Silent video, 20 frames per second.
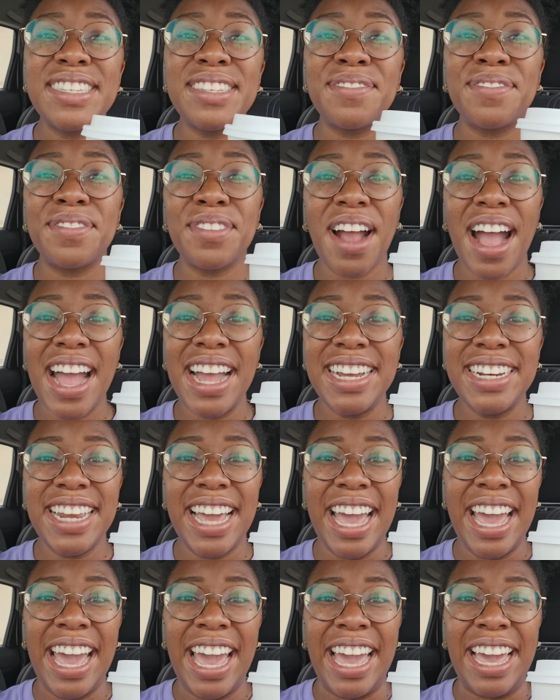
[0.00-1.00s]

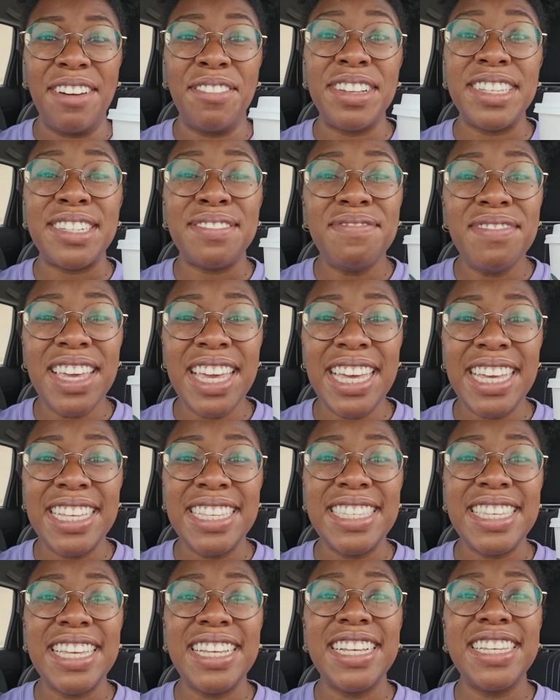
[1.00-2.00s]
Friday, which means
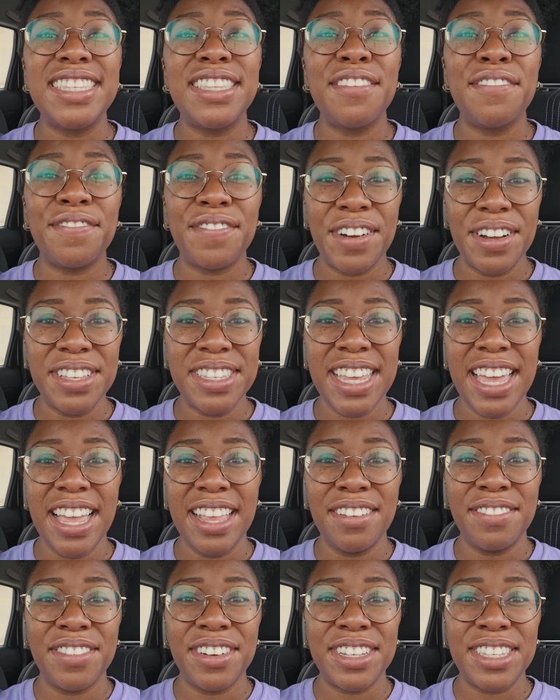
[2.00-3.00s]
it is the first
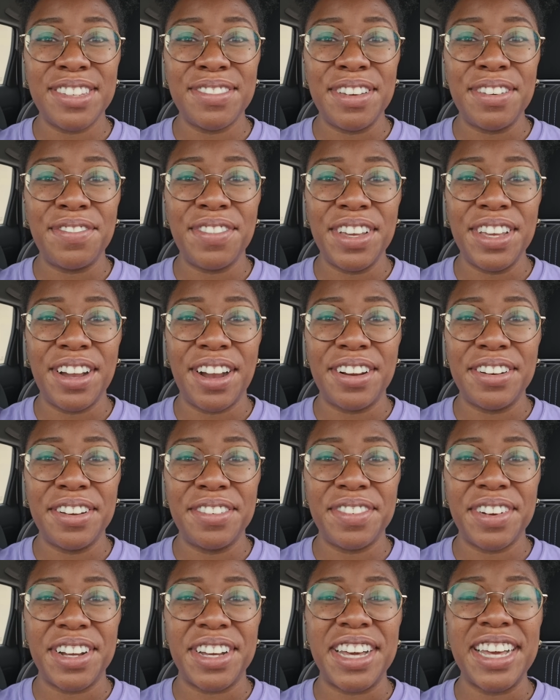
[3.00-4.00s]
anniversary for Yarn Over
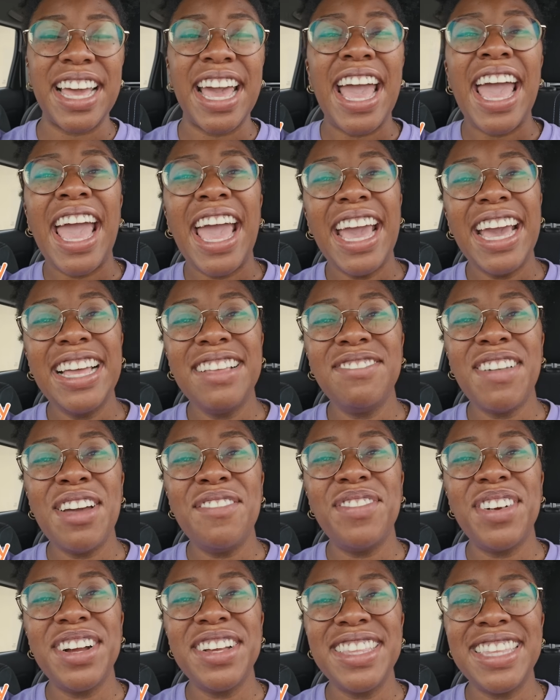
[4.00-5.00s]
Hook and my
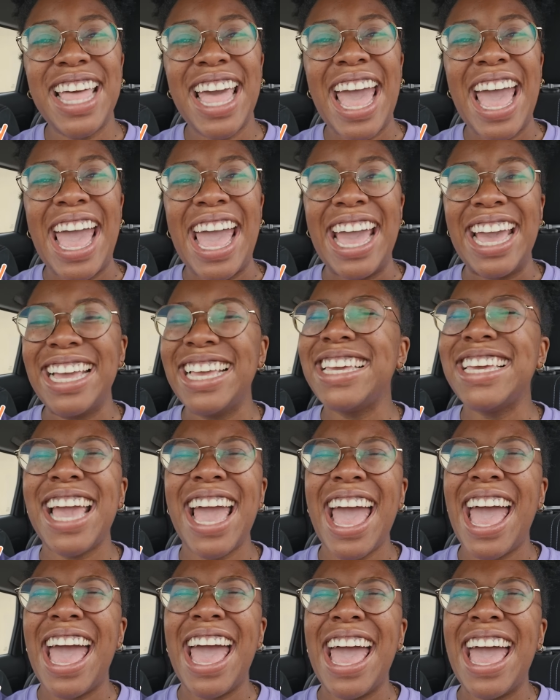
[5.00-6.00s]
birthday.
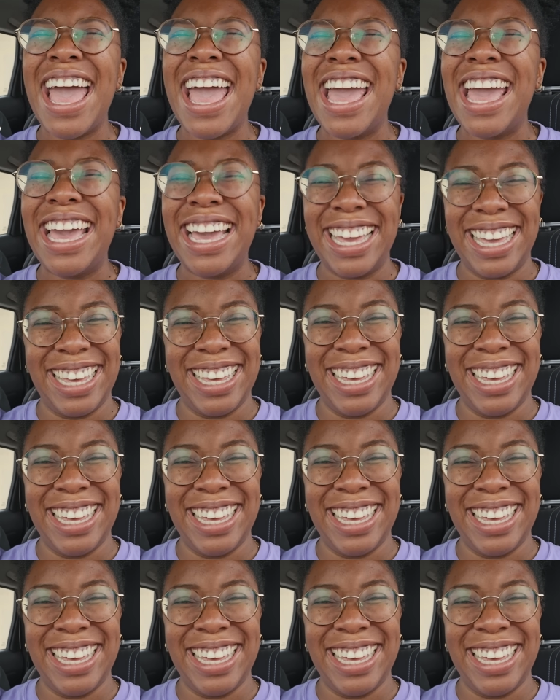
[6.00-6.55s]
Yay!